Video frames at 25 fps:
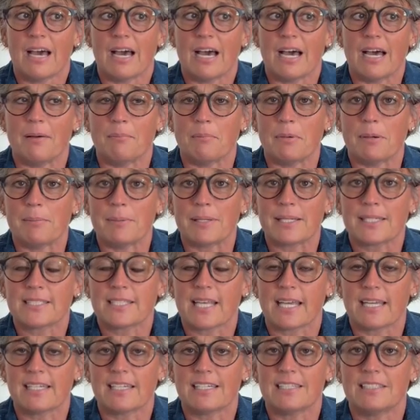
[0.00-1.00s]
I'm
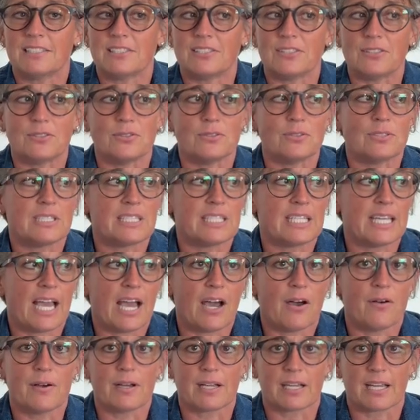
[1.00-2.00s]
excited to see
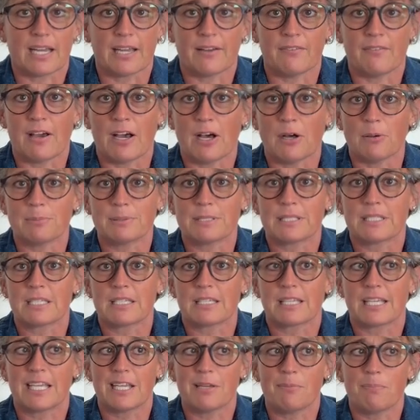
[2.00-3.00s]
how it kind of helps
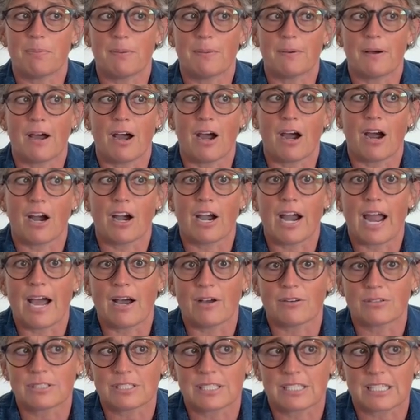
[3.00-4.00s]
keep our
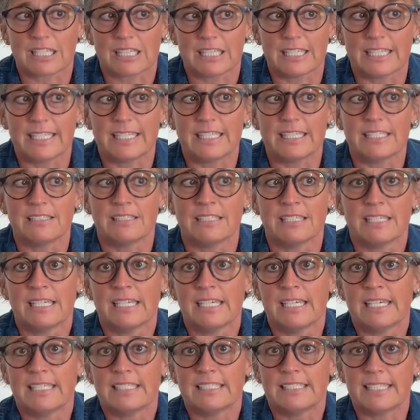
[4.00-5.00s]
house clean
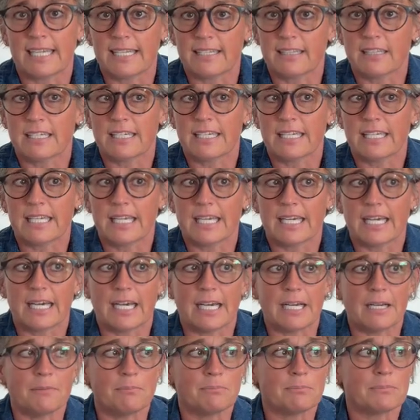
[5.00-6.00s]
daily,
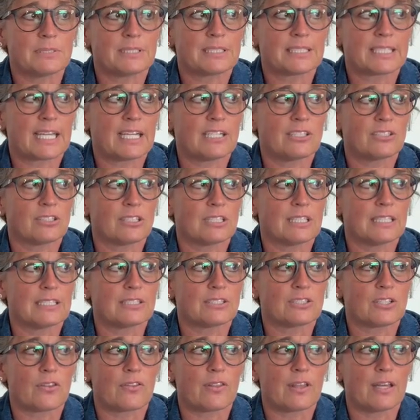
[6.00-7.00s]
schedule it
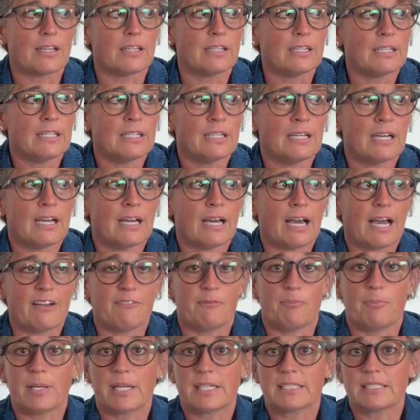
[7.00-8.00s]
so that
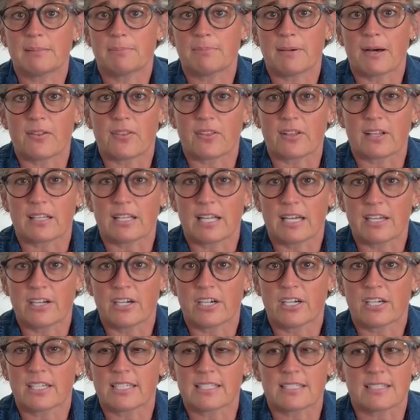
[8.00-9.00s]
I've picked up all the
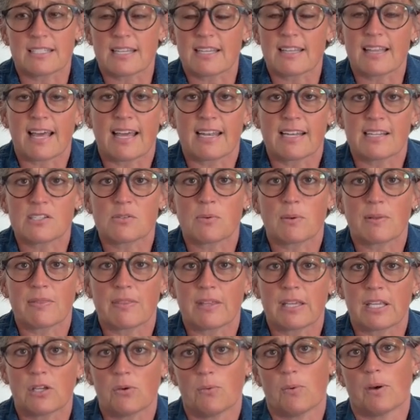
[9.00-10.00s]
clutter, because that is one
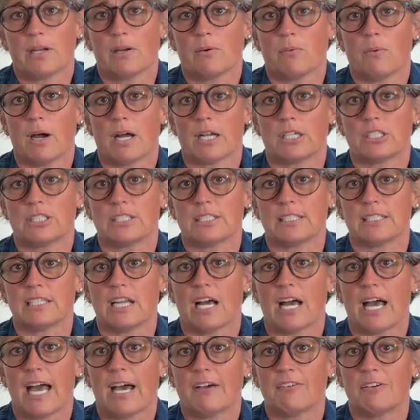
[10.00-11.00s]
thing you want to watch, is
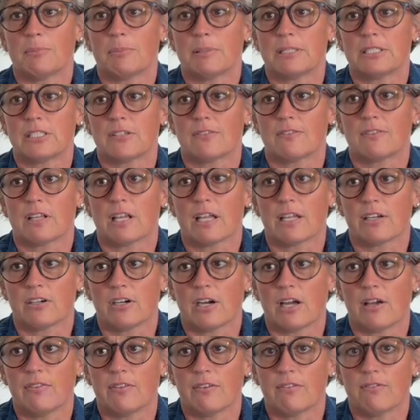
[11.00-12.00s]
not have a bunch of
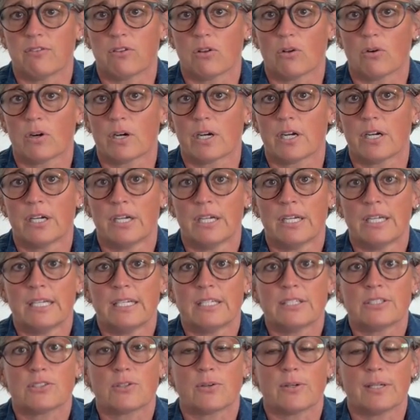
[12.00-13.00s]
clutter on the floor
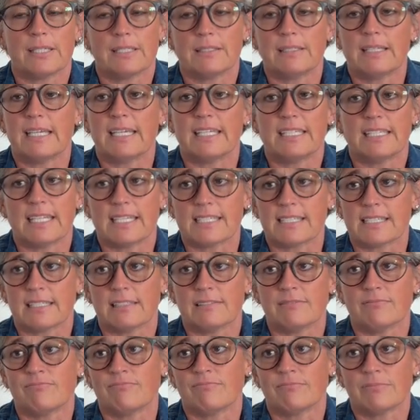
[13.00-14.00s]
so it
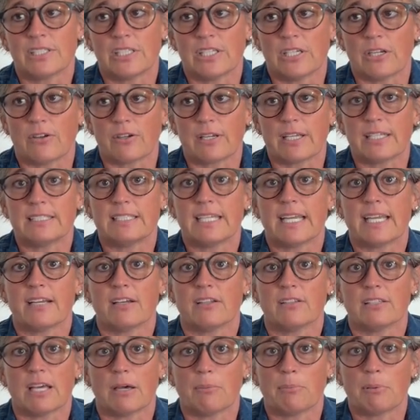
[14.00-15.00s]
doesn't, get
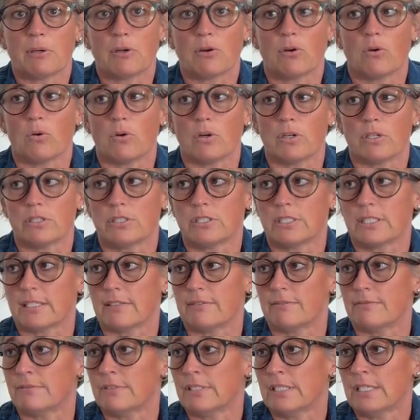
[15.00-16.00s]
tangled up in cords
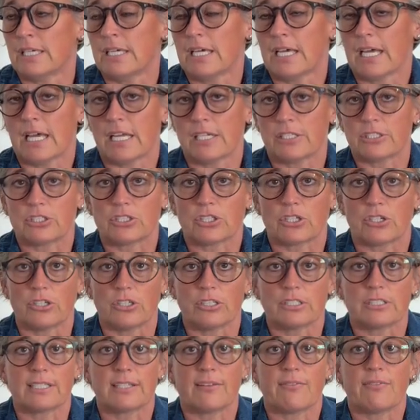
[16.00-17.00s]
and
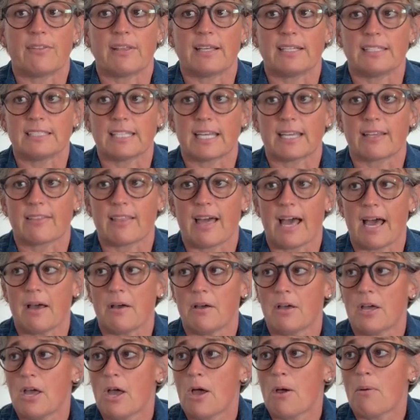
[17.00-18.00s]
shirts and things like that.